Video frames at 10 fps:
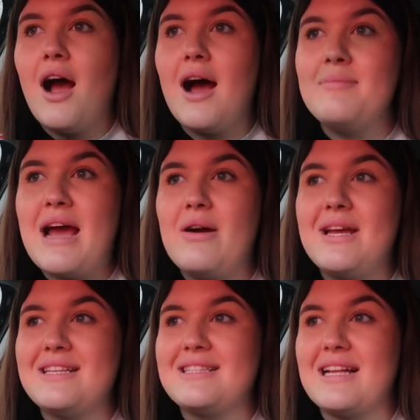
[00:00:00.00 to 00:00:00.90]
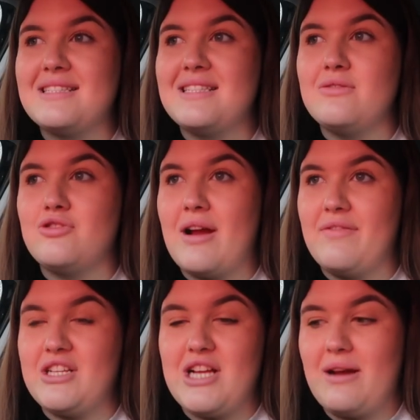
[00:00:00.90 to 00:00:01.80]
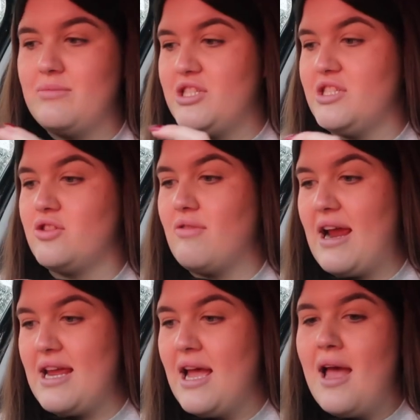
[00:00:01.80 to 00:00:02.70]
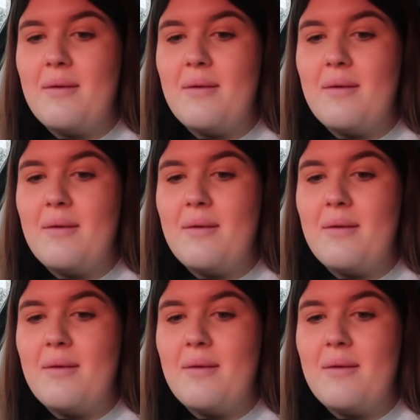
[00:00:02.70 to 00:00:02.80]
I'm now in a standstill traffic jam, which is great.